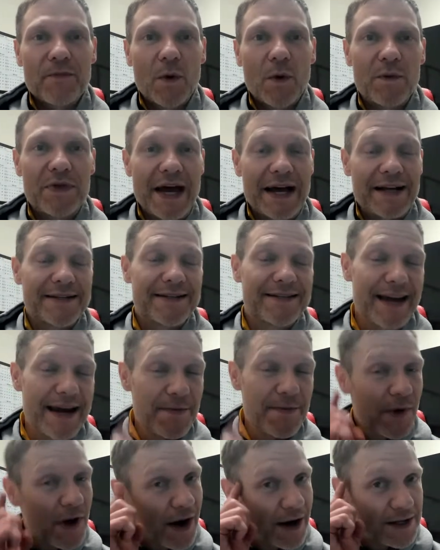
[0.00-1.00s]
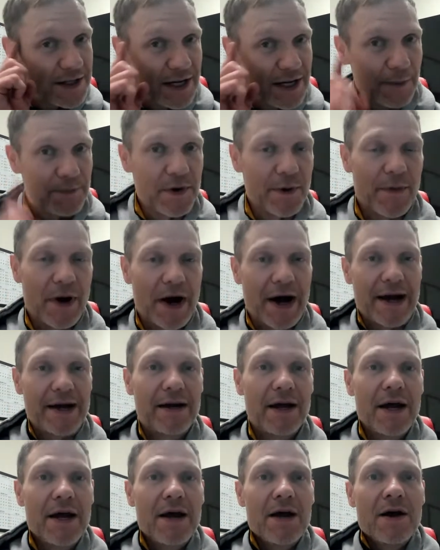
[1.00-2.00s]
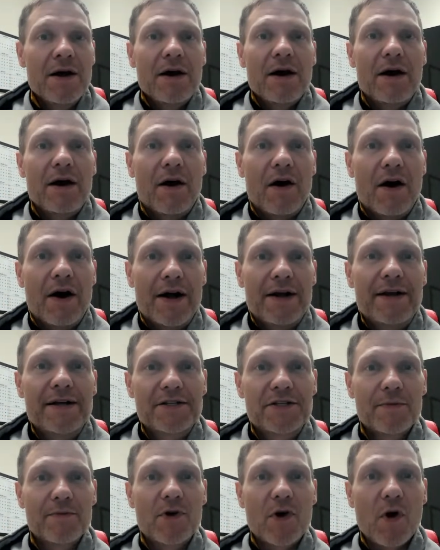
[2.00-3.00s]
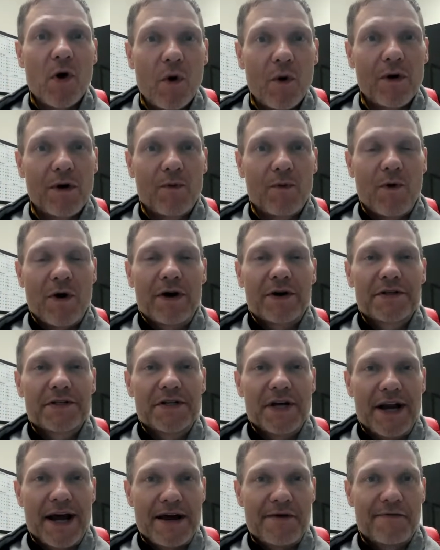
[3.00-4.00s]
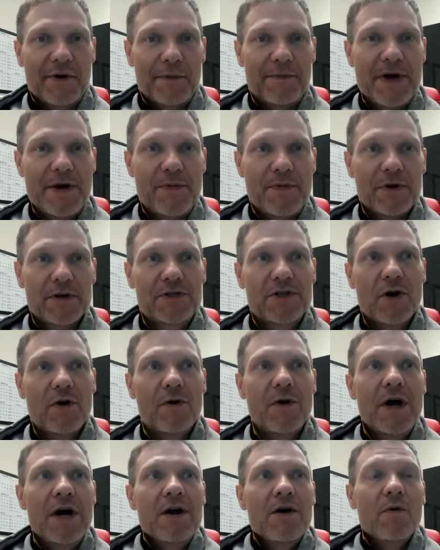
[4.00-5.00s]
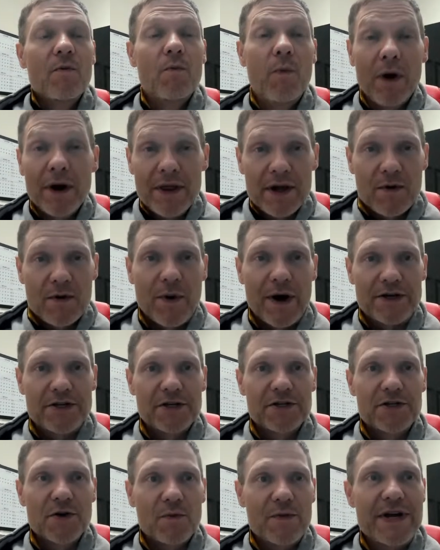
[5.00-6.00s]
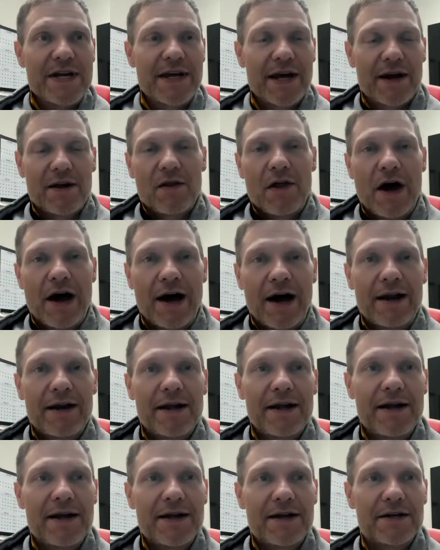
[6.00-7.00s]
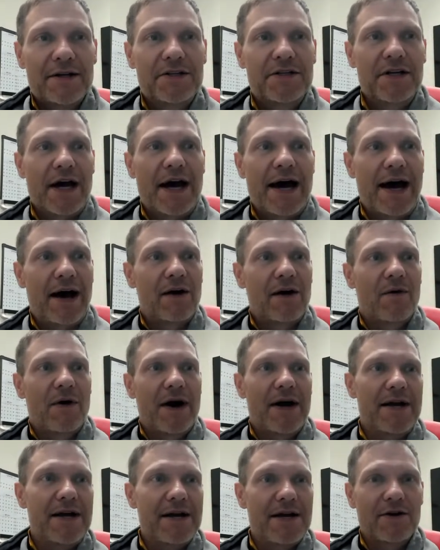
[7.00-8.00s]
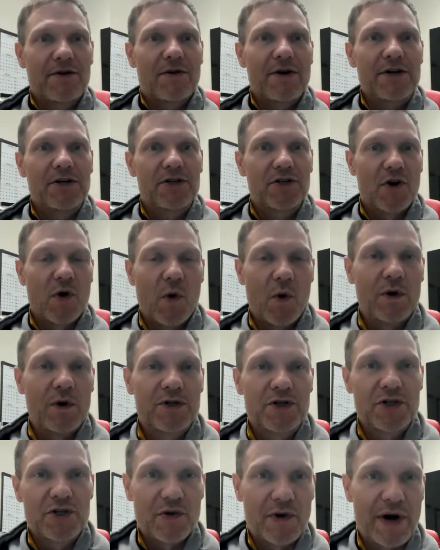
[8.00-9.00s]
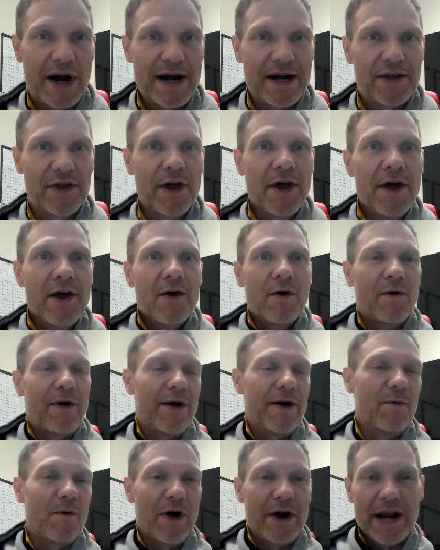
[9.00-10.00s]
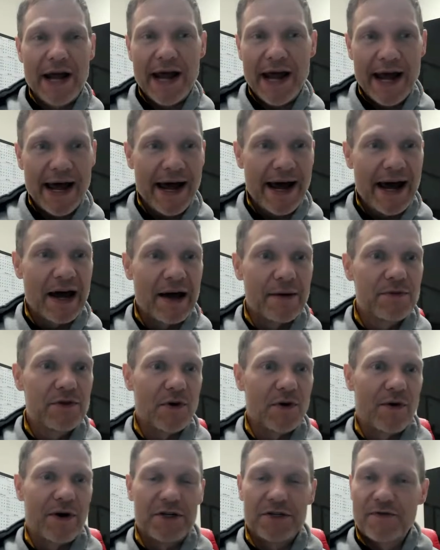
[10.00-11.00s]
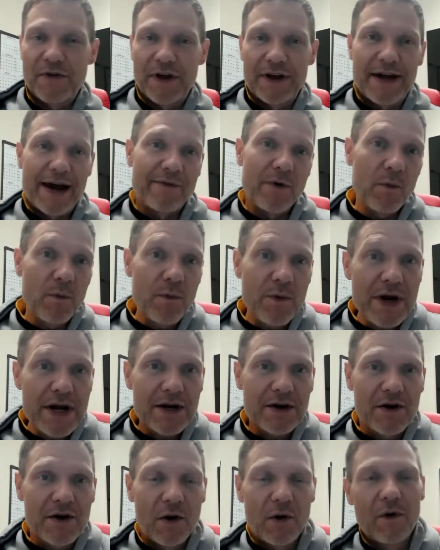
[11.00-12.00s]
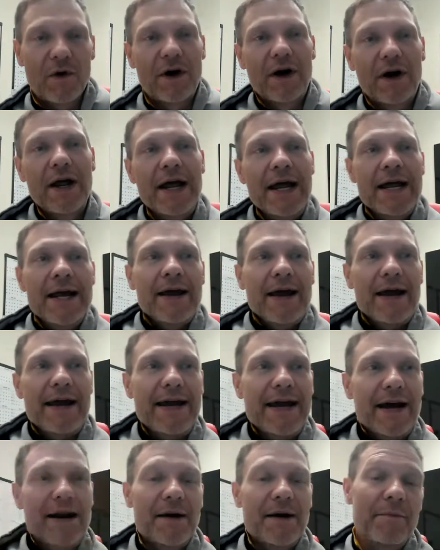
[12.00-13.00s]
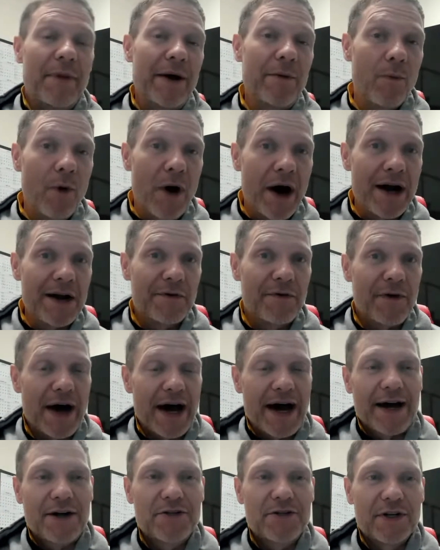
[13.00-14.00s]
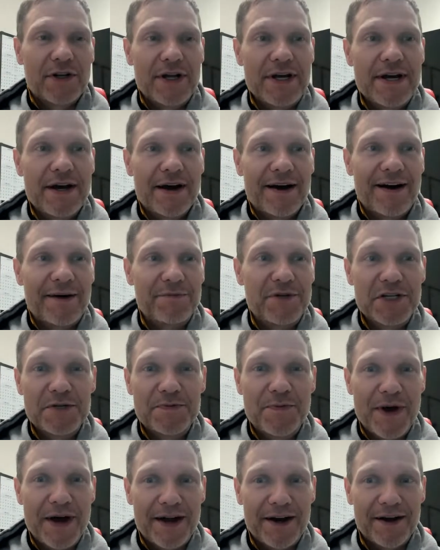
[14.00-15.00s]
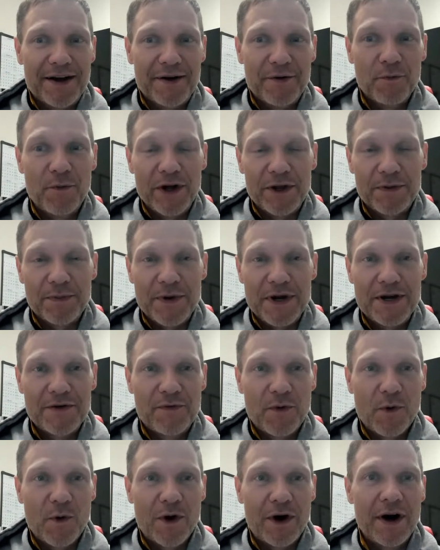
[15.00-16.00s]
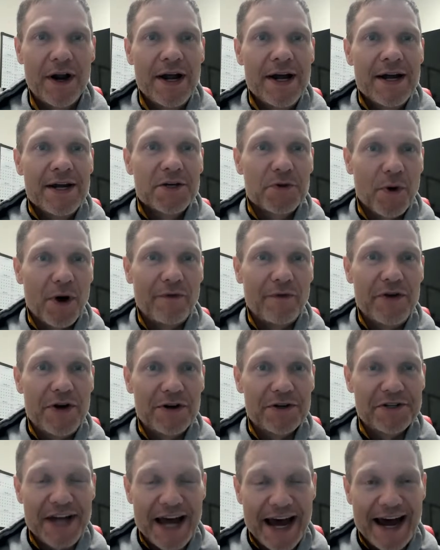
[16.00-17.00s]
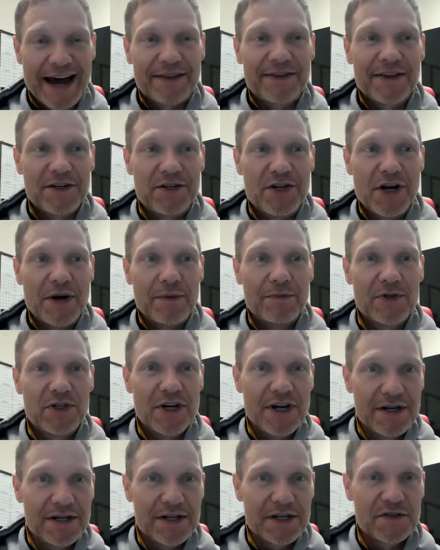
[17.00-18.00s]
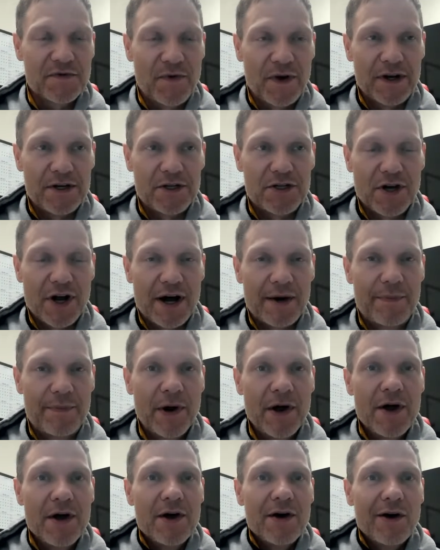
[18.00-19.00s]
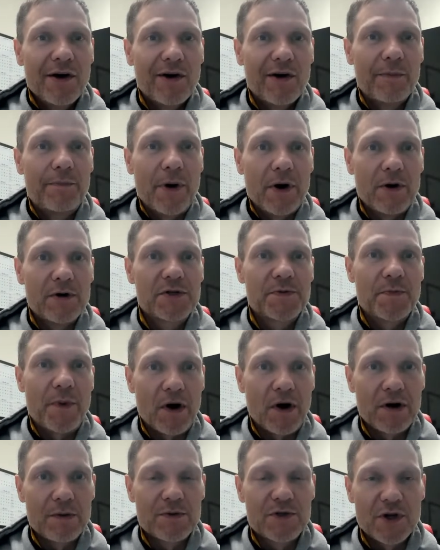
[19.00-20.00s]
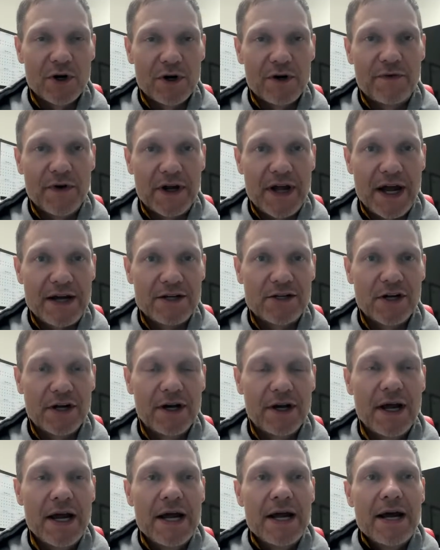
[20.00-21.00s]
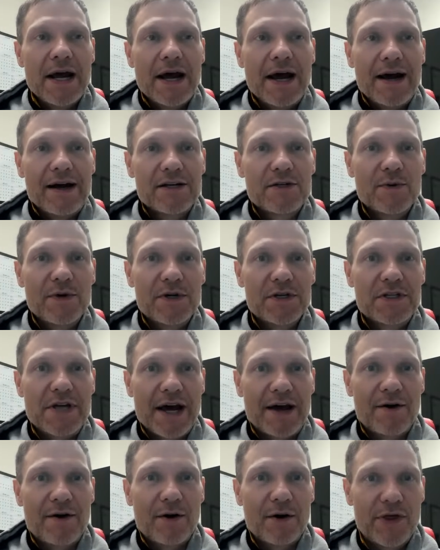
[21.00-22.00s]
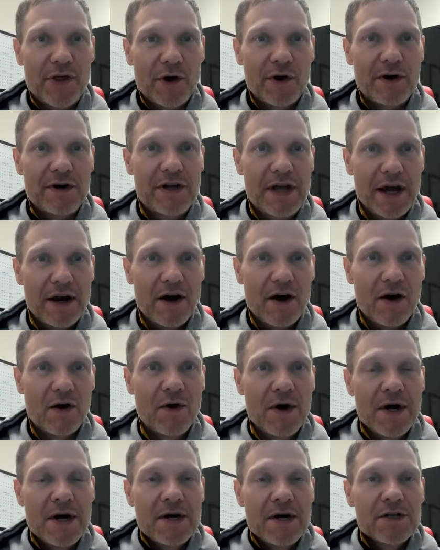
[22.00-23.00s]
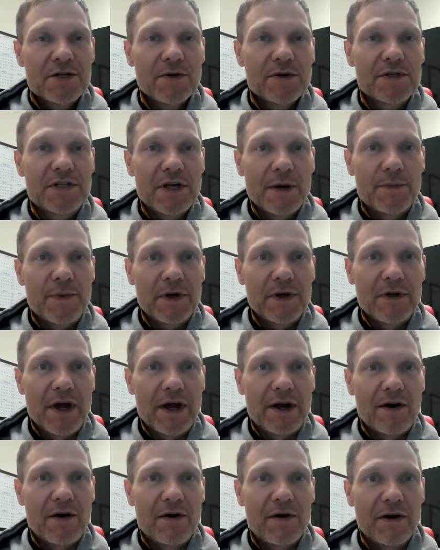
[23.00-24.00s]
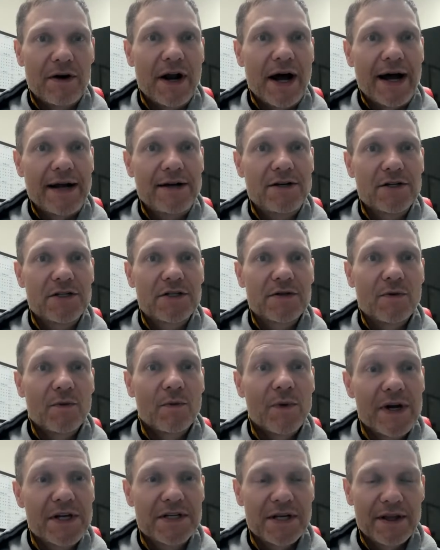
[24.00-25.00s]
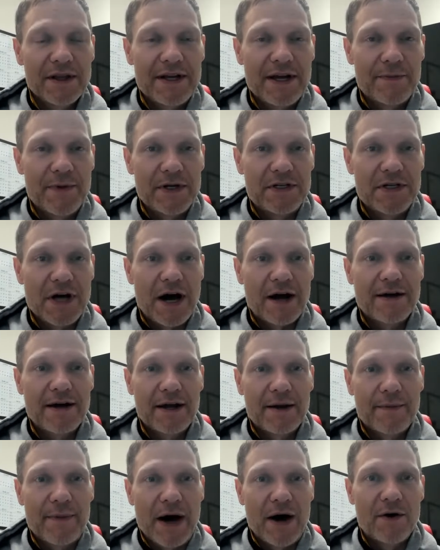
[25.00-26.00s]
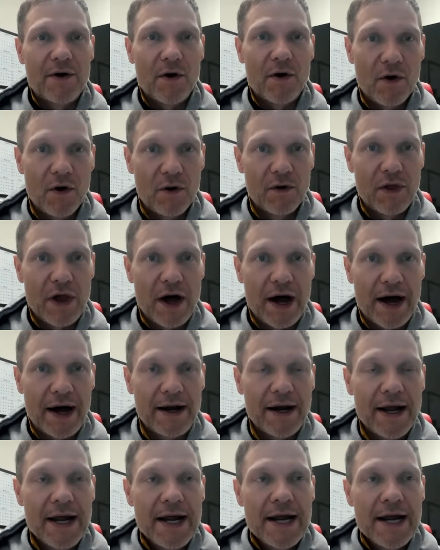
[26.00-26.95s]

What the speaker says: with that same concept in mind on some core work today for people. So one of the questions that we get a lot is, how do I increase core strength, or I want abs, or I just feel like I have a weak core? And my wife, actually, she's been with me for 12 years at the gym. She just finished up her postpartum certification as we just had our third kiddo. So it's something that her and I just recently have been talking about a whole lot.